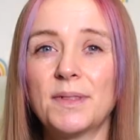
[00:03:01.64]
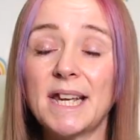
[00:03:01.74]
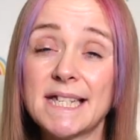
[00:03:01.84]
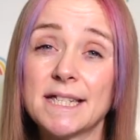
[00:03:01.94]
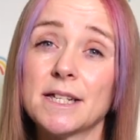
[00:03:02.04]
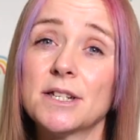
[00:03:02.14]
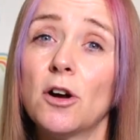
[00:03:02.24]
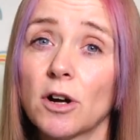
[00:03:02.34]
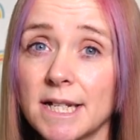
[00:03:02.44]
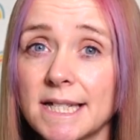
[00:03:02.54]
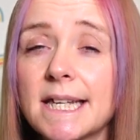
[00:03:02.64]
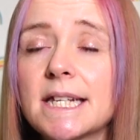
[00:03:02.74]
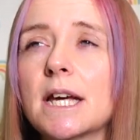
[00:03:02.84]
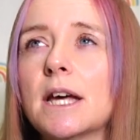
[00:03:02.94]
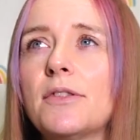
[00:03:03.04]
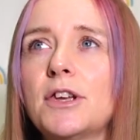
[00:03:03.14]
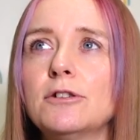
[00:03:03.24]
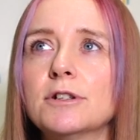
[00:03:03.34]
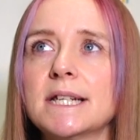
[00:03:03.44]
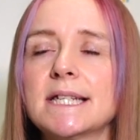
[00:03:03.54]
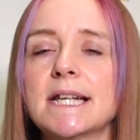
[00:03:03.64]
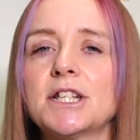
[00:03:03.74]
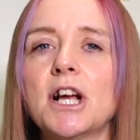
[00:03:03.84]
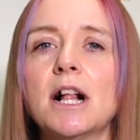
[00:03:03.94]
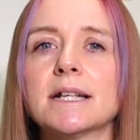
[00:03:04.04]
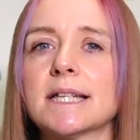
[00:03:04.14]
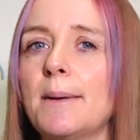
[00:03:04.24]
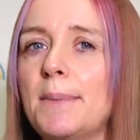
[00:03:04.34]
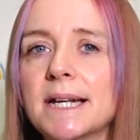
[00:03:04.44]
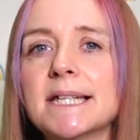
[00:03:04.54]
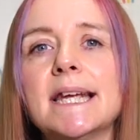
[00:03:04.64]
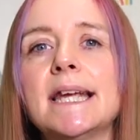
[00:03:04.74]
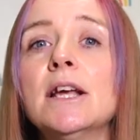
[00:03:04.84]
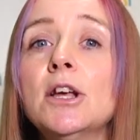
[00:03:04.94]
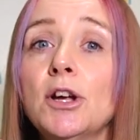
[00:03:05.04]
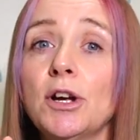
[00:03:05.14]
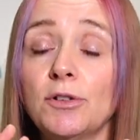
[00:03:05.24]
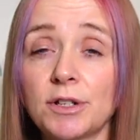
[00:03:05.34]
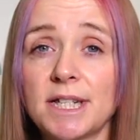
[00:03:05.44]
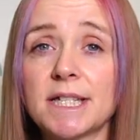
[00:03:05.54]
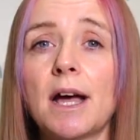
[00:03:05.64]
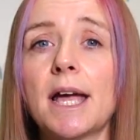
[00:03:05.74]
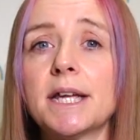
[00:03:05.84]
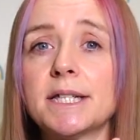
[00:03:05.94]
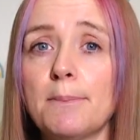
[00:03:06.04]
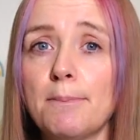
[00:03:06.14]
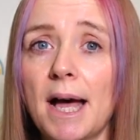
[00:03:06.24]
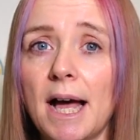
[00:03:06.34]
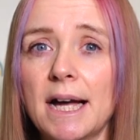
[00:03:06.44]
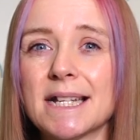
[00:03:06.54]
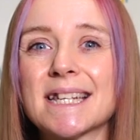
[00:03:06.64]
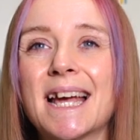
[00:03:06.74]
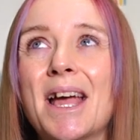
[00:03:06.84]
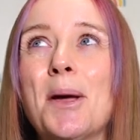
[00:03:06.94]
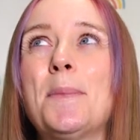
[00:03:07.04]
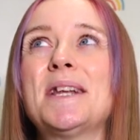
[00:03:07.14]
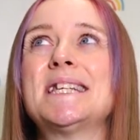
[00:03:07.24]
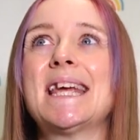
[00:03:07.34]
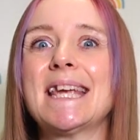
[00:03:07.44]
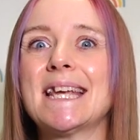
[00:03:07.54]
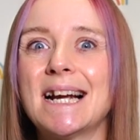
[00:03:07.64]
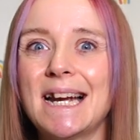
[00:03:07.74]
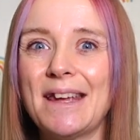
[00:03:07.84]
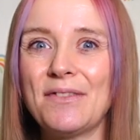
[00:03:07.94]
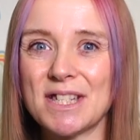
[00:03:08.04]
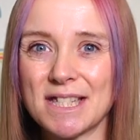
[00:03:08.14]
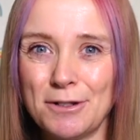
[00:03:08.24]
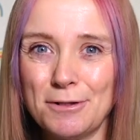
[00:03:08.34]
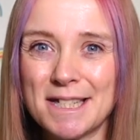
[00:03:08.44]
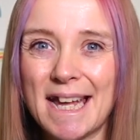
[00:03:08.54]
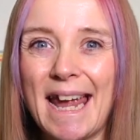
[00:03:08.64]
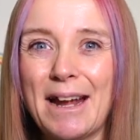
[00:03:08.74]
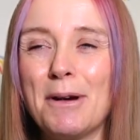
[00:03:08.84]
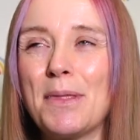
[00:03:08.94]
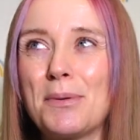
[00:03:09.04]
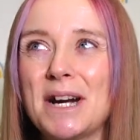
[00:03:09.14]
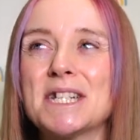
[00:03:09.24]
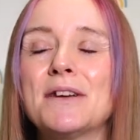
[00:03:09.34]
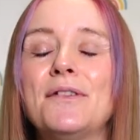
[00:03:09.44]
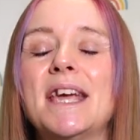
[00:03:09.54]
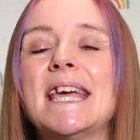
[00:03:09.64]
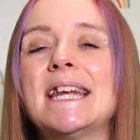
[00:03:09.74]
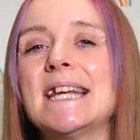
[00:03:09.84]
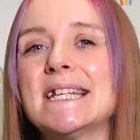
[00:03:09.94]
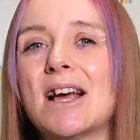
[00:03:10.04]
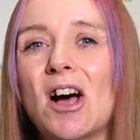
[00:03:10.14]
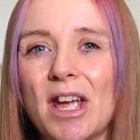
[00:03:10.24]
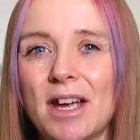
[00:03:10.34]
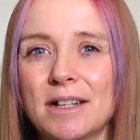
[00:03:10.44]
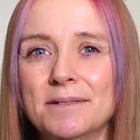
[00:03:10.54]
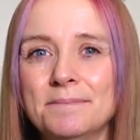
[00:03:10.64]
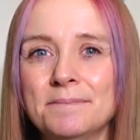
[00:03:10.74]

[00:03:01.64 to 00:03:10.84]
This does not consider the autistic child's ability or desire to mask, particularly in the school setting where the pressure to fit in is higher